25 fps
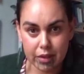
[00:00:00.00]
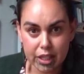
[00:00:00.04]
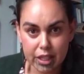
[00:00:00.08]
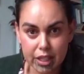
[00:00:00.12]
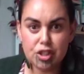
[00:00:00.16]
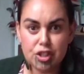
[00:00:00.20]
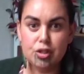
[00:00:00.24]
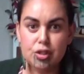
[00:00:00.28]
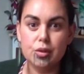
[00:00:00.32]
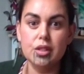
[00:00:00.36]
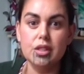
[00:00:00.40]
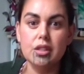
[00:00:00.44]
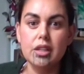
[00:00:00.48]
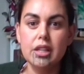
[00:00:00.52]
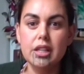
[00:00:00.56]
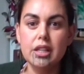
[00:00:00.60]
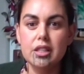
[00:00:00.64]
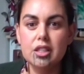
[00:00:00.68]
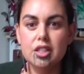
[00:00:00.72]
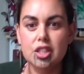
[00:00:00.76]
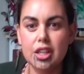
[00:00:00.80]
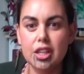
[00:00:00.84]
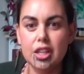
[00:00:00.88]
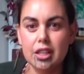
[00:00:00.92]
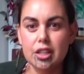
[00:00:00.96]
National
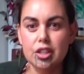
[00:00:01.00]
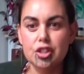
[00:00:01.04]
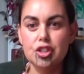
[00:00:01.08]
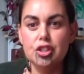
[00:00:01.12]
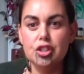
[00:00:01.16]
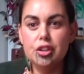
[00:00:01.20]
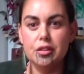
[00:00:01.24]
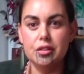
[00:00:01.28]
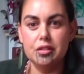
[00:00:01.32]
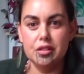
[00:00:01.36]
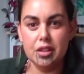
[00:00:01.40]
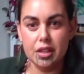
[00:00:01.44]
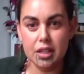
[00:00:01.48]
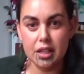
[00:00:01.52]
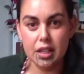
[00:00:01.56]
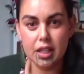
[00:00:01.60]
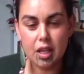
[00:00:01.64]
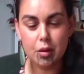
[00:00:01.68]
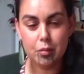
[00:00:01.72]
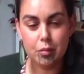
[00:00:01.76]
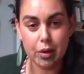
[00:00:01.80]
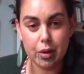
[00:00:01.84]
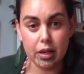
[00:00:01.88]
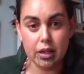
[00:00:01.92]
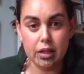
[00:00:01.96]
Science Challenge, you know,
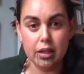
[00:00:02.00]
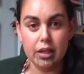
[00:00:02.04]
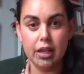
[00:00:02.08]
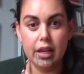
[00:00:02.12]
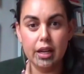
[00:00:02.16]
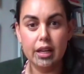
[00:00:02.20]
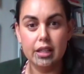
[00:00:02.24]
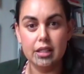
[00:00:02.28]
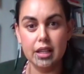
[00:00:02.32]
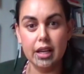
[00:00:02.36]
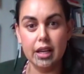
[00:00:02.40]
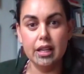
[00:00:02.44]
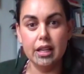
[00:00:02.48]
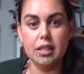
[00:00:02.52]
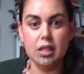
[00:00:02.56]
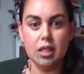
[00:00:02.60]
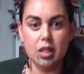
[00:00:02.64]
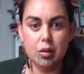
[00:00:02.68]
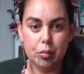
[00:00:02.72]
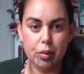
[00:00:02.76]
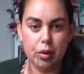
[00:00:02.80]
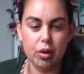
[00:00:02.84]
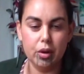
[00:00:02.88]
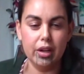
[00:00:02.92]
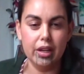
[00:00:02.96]
thinking about it as it
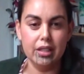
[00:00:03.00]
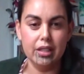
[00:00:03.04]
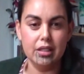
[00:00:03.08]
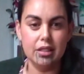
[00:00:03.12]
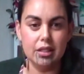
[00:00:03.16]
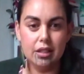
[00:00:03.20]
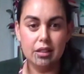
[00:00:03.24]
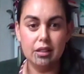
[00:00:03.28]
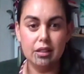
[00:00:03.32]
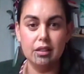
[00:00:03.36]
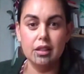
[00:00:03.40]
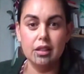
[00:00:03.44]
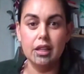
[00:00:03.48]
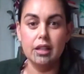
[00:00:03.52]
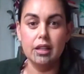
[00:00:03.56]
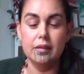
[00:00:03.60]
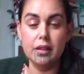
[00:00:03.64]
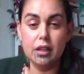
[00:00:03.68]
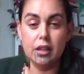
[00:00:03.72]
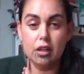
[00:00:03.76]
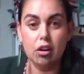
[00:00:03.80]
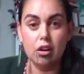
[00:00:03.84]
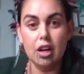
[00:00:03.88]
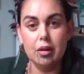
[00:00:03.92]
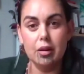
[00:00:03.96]
applies in, in
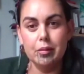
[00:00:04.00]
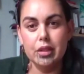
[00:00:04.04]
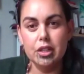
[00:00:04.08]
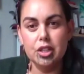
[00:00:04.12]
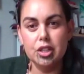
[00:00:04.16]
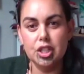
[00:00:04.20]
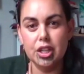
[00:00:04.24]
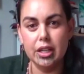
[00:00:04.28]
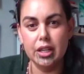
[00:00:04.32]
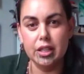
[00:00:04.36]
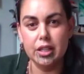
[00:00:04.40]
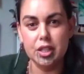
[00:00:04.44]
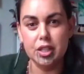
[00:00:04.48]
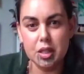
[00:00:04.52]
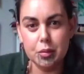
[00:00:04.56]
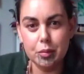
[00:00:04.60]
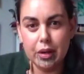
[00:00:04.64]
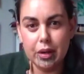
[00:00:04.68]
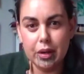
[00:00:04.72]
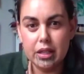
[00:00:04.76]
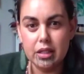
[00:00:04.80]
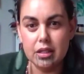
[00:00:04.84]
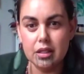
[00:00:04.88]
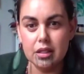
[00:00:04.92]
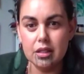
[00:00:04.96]
the climate change
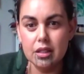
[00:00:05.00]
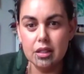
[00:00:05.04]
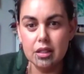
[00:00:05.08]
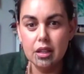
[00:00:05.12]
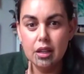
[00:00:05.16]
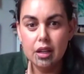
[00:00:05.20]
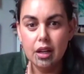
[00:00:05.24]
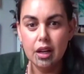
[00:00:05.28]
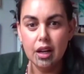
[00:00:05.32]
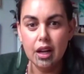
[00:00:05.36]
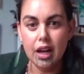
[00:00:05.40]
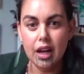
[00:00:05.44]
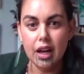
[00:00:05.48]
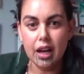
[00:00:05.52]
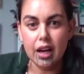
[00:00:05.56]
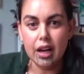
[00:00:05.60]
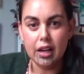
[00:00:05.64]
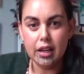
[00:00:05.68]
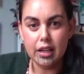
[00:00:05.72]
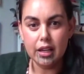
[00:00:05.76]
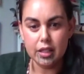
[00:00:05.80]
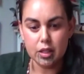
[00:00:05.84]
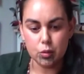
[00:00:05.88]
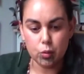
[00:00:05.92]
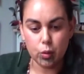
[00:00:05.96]
space
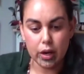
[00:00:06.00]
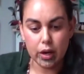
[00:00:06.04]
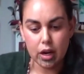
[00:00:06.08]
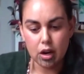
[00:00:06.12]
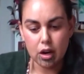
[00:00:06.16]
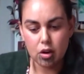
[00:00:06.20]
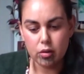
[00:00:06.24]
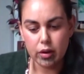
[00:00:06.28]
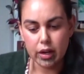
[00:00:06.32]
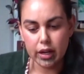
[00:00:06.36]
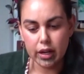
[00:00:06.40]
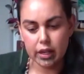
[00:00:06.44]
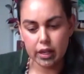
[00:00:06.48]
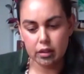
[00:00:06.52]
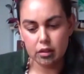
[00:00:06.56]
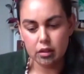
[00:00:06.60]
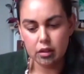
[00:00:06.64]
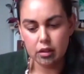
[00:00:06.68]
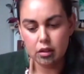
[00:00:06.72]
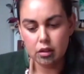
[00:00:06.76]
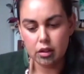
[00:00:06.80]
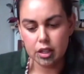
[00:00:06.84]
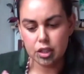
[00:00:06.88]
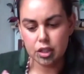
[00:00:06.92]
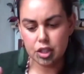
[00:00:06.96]
uh, as well.
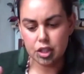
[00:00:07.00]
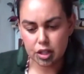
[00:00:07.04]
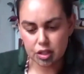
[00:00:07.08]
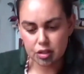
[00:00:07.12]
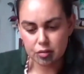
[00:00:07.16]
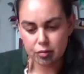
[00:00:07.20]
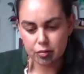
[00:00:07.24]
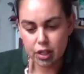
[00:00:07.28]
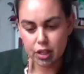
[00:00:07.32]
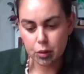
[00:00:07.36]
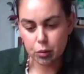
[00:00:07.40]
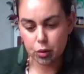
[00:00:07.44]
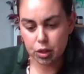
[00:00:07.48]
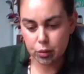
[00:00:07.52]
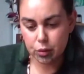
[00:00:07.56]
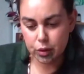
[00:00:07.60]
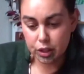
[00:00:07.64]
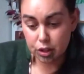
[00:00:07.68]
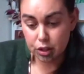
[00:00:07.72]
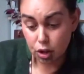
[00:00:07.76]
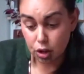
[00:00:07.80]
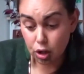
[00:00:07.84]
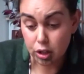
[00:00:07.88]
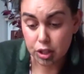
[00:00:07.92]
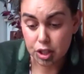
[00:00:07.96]
And I just really want to
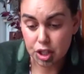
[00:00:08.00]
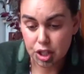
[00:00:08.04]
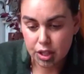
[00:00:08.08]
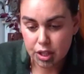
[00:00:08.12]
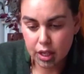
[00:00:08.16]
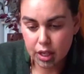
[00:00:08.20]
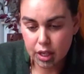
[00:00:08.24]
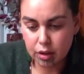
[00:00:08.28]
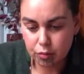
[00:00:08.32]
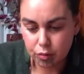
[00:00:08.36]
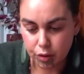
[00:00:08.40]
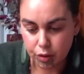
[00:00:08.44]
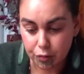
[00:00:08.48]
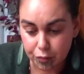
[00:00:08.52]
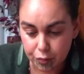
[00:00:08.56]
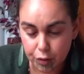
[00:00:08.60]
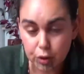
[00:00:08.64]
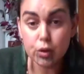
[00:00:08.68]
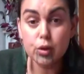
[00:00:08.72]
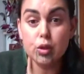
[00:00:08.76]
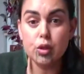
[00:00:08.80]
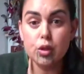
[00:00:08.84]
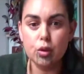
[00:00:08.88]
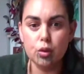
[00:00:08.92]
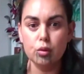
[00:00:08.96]
acknowledge that
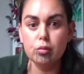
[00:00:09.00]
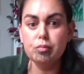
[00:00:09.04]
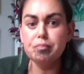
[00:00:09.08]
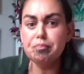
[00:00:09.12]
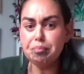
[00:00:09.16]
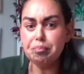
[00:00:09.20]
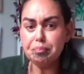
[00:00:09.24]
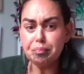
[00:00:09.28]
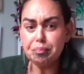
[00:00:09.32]
refusal hmm.